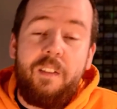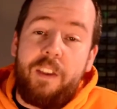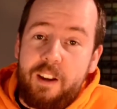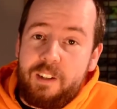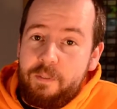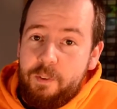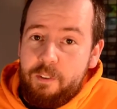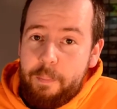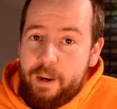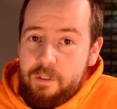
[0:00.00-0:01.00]
And if you have a
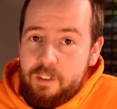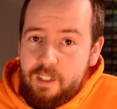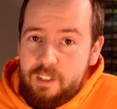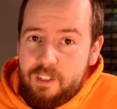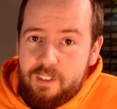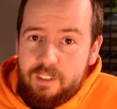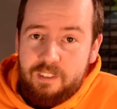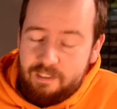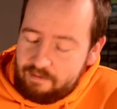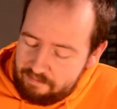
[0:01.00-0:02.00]
bounce land,
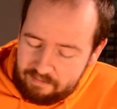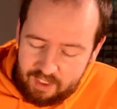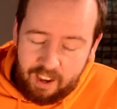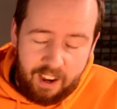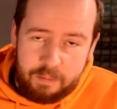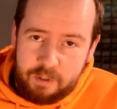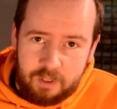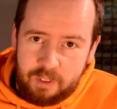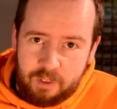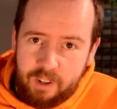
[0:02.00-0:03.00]

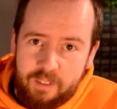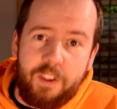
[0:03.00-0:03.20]
absolutely great.